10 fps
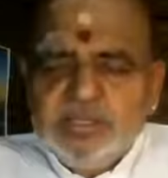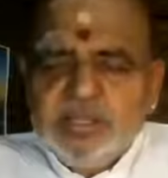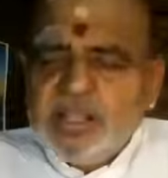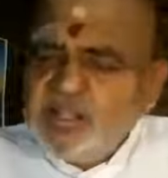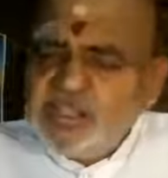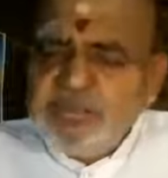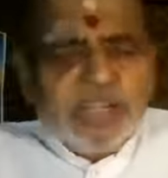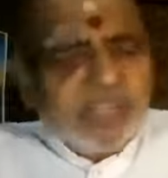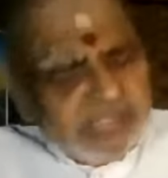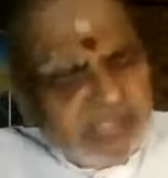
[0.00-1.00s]
According to me,
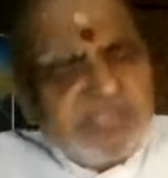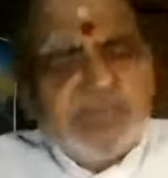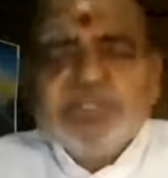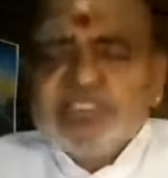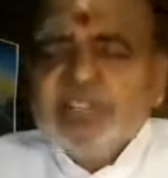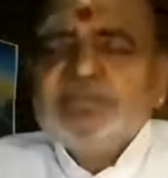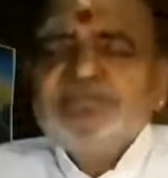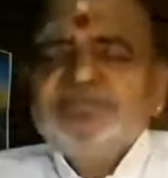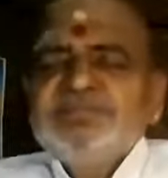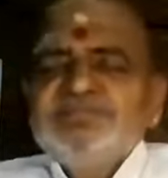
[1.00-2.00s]
that itself is a mantra,
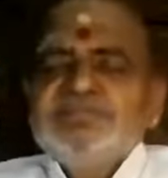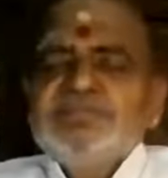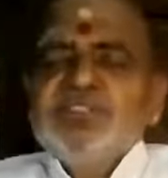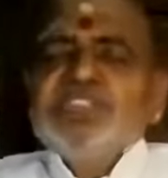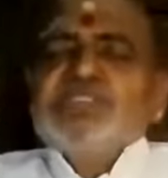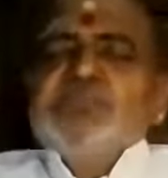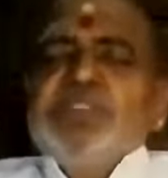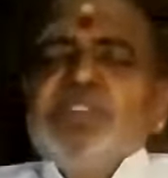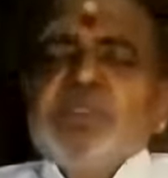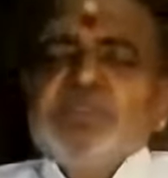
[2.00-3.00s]
with its
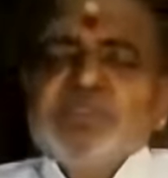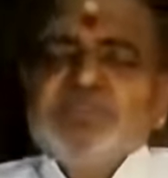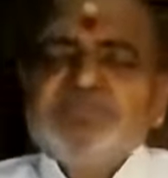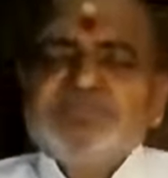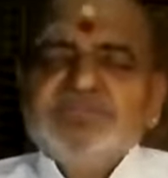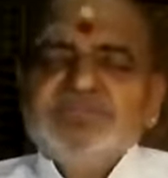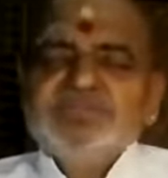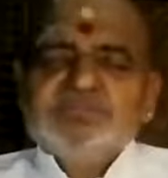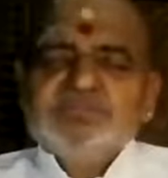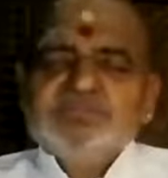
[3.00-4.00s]
meaning also.
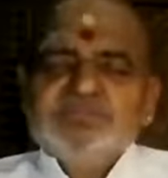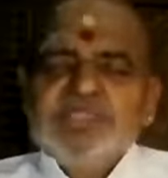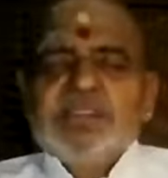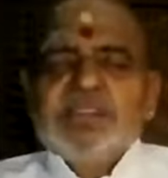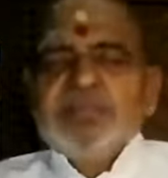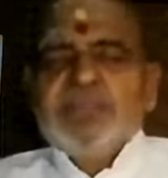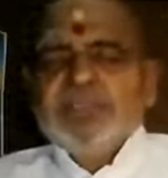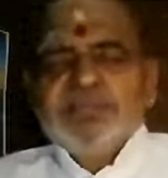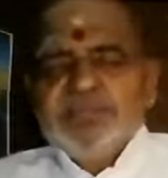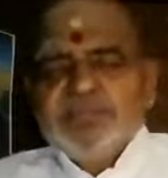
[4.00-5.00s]
Let my
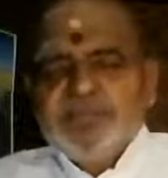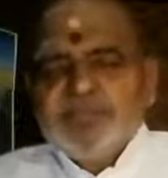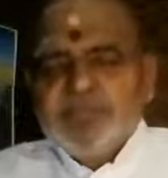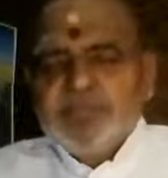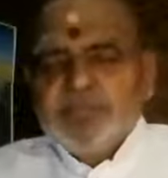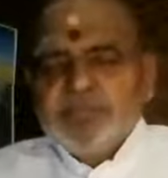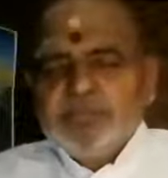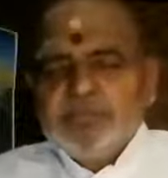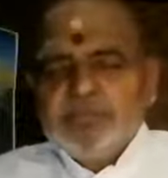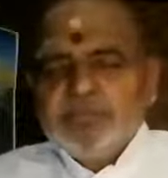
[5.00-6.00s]

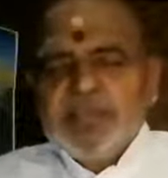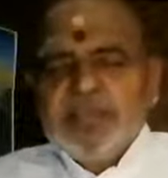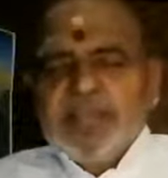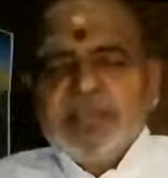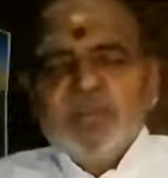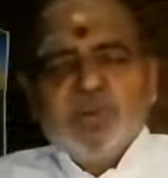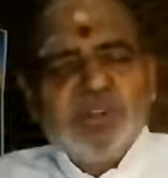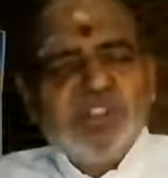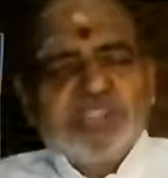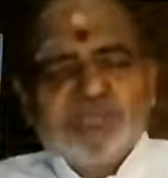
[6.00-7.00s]
mind have
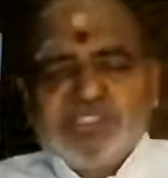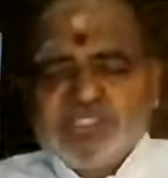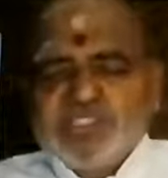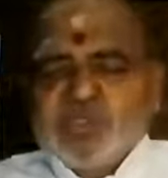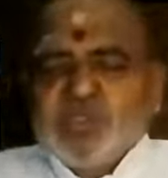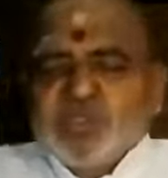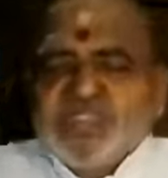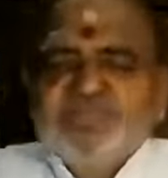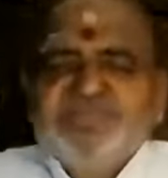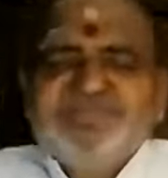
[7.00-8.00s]
only auspicious thoughts.